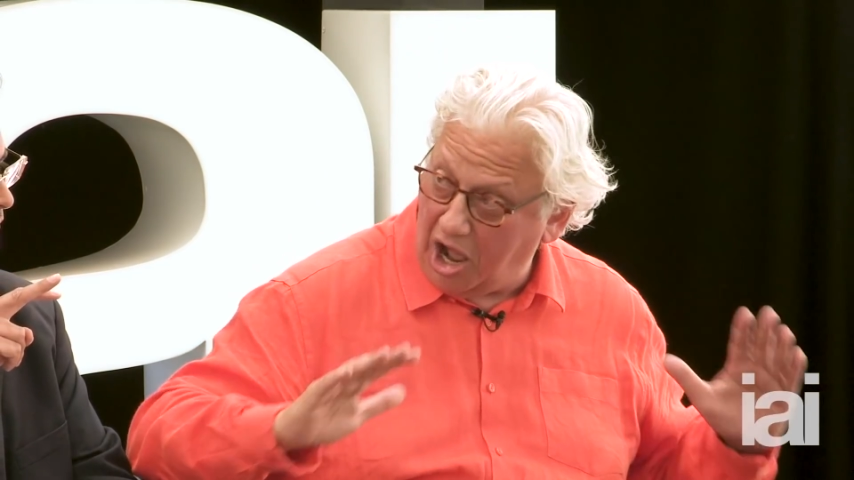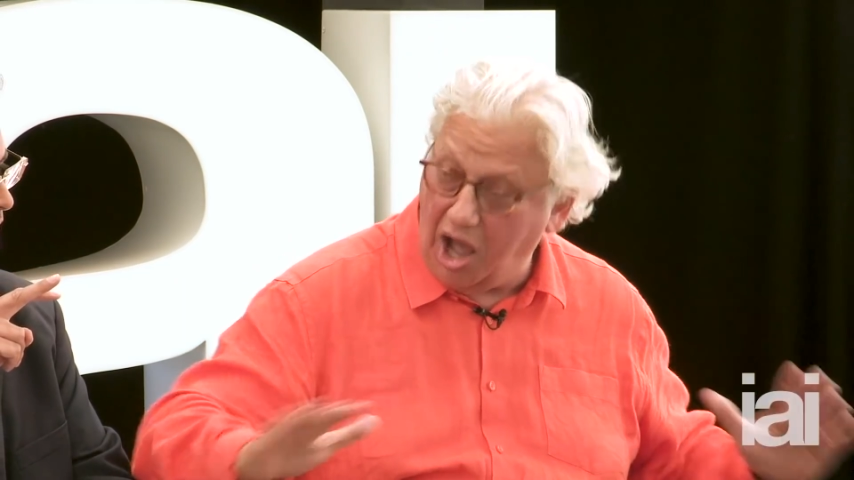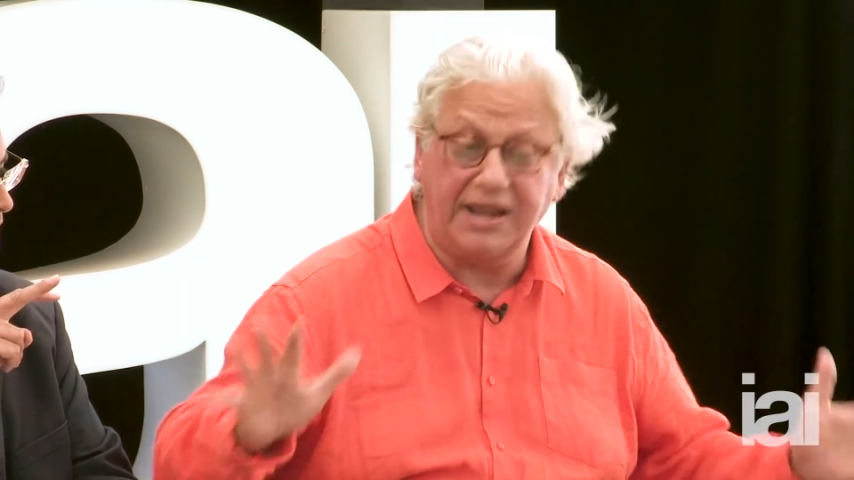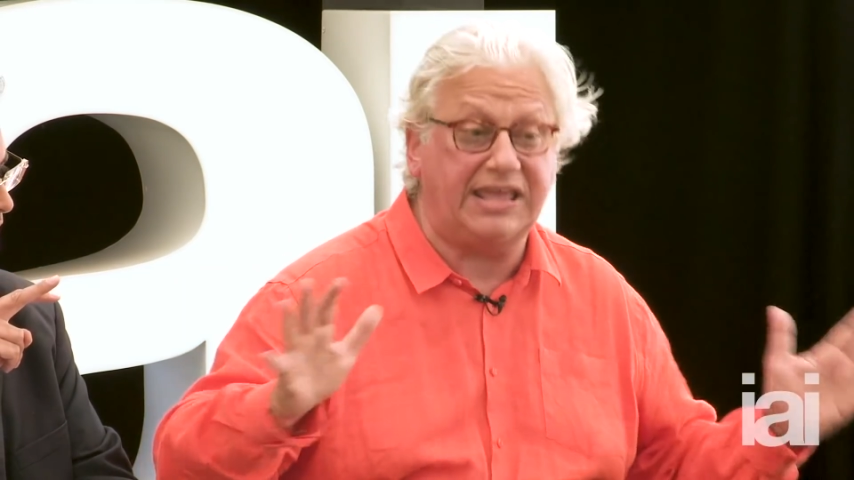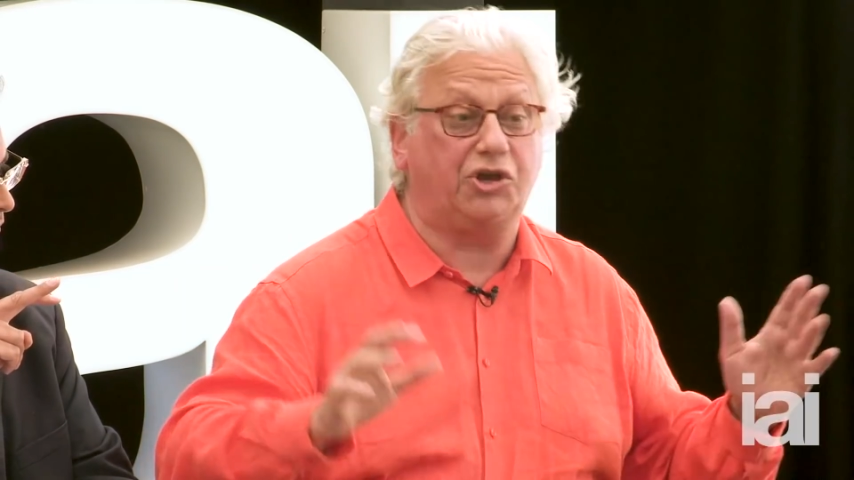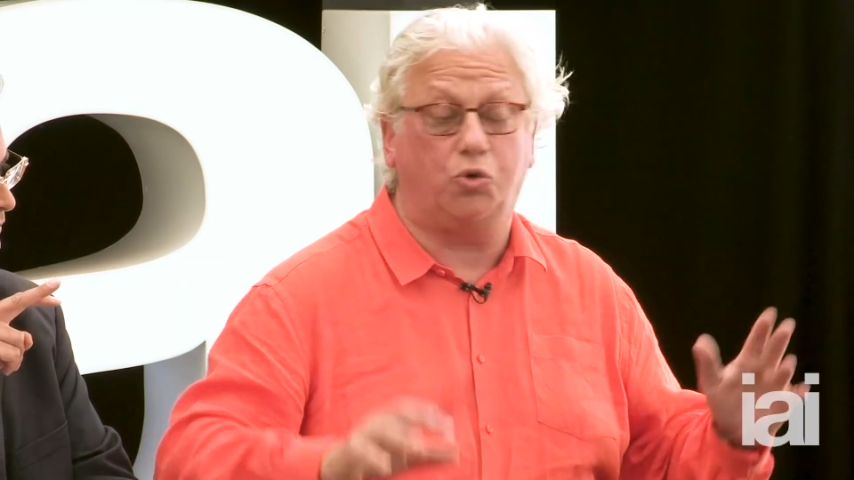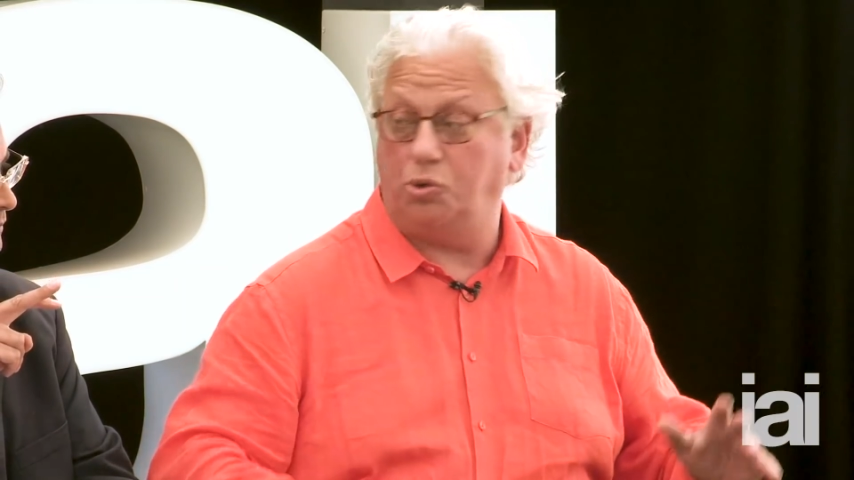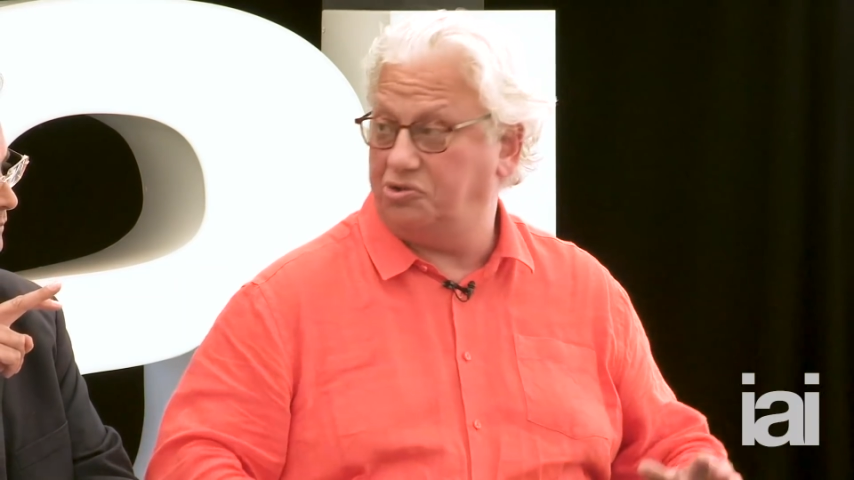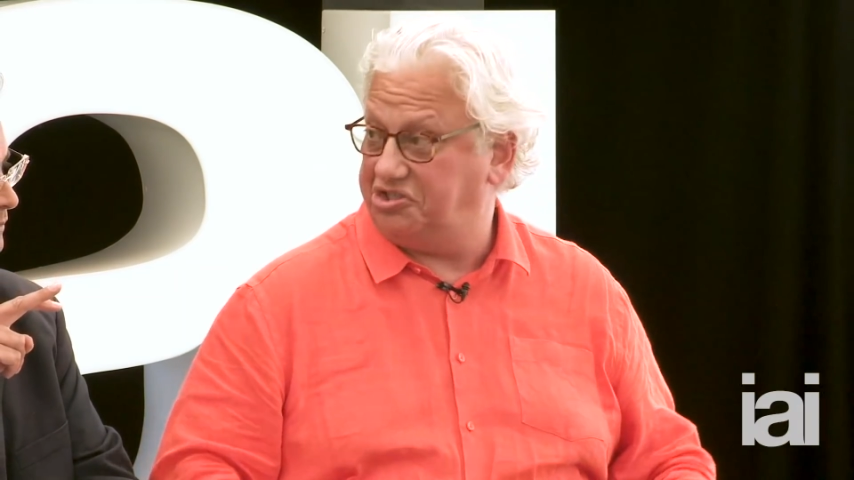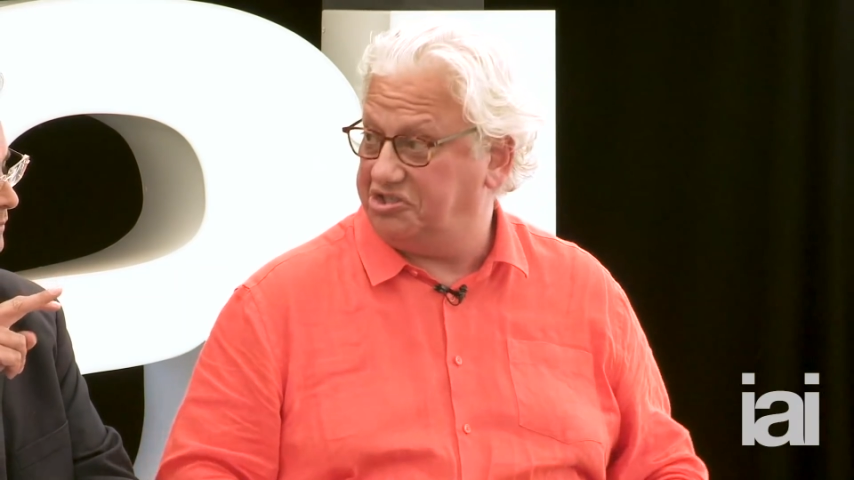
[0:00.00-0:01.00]

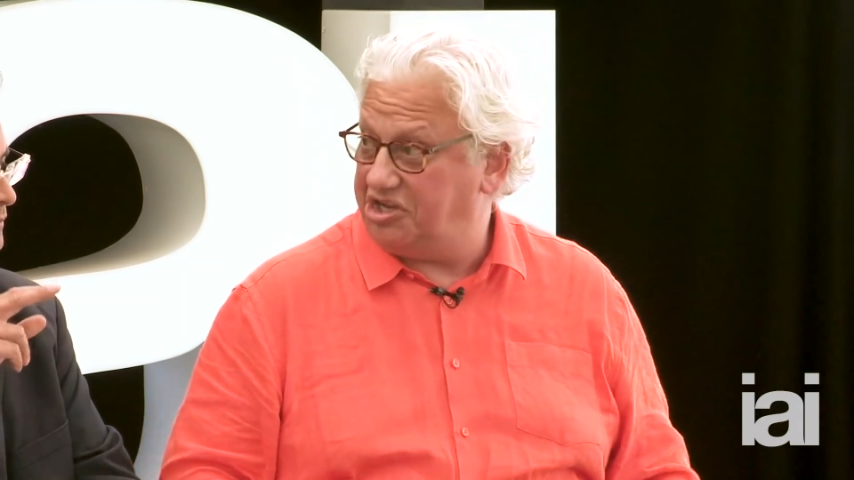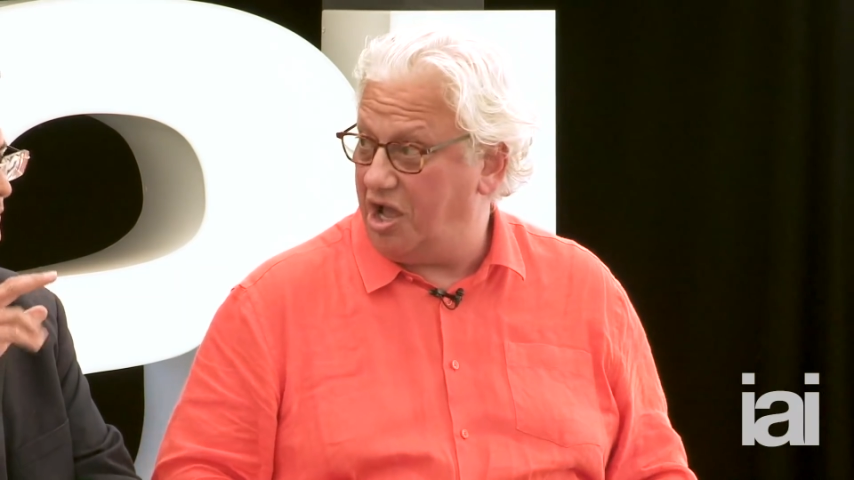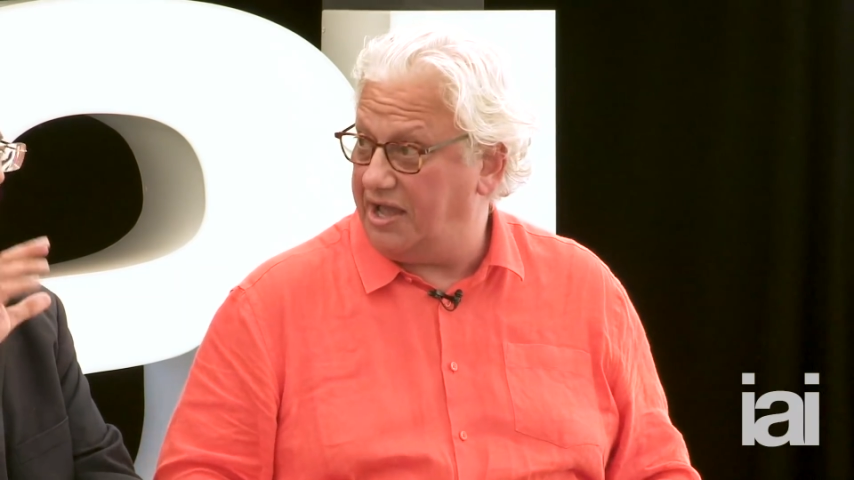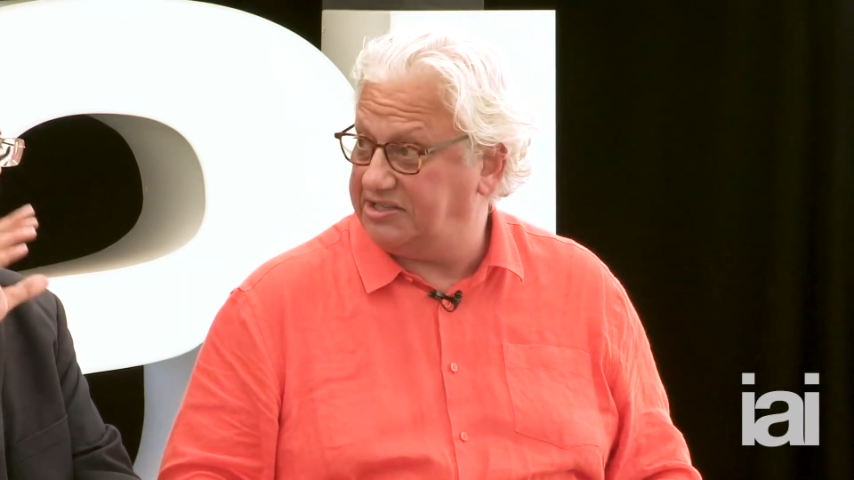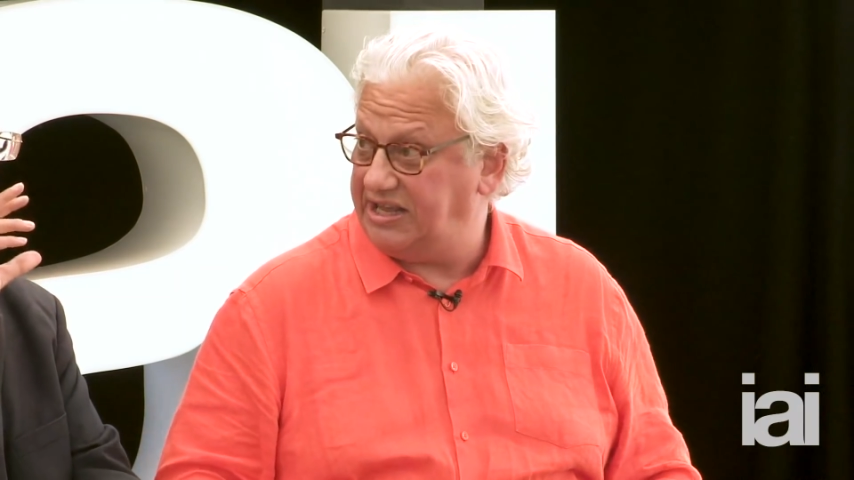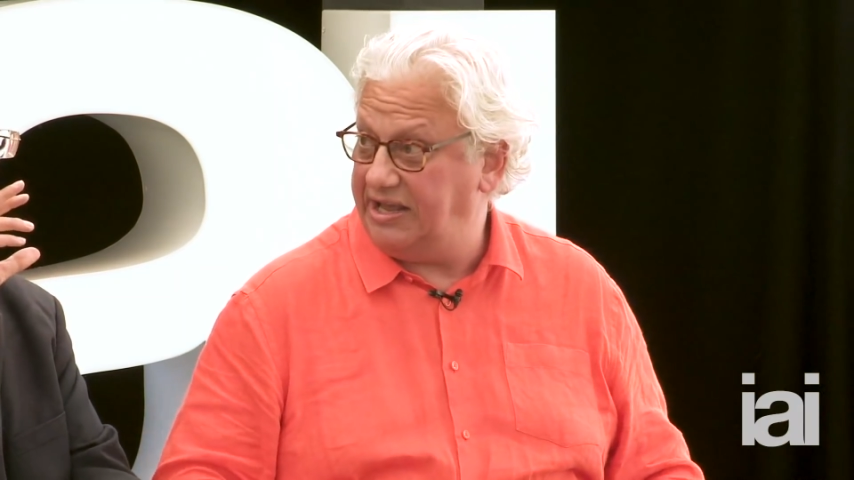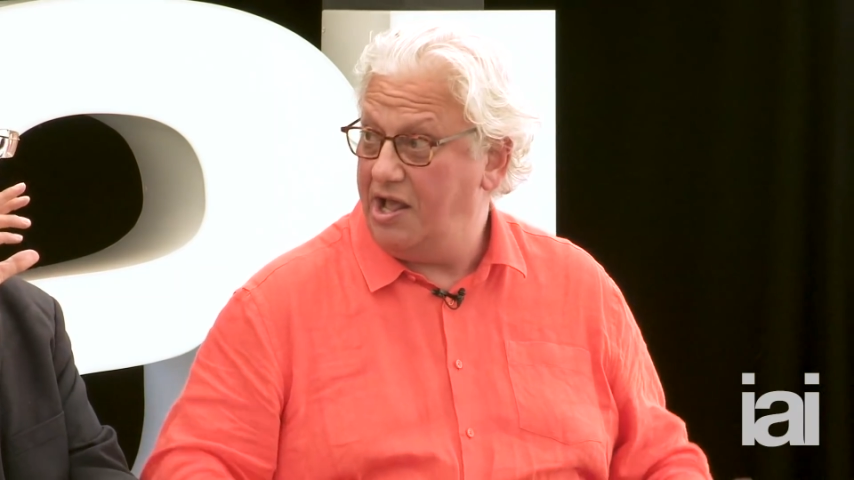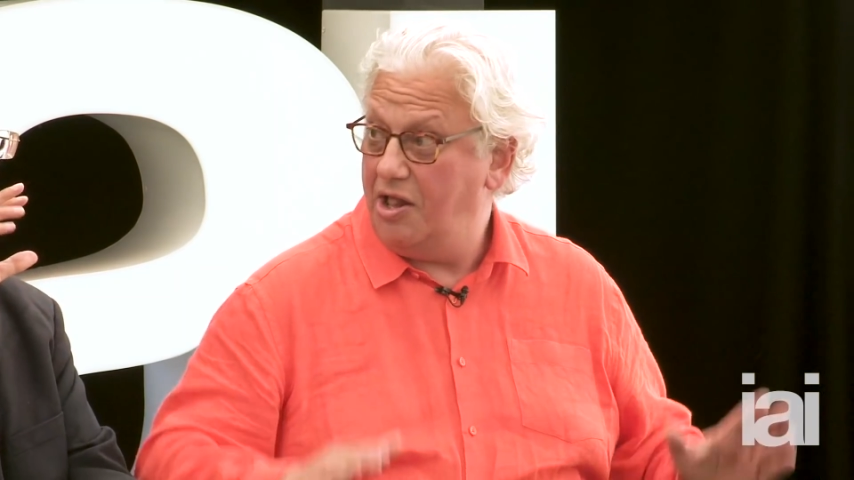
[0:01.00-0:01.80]
unequal society